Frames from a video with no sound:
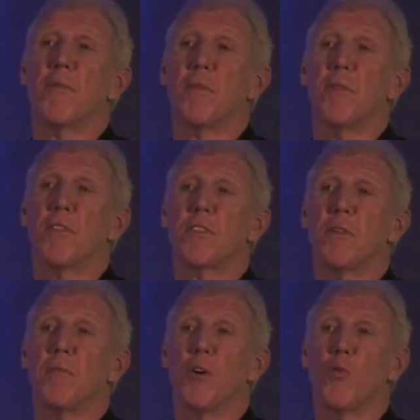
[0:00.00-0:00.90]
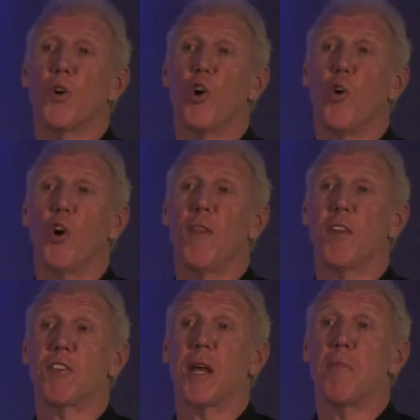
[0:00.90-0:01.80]
boats, but we're all in the
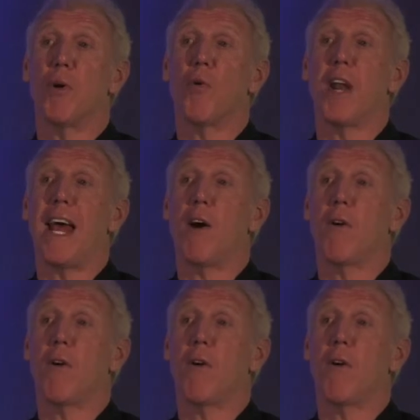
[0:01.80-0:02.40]
same boat now.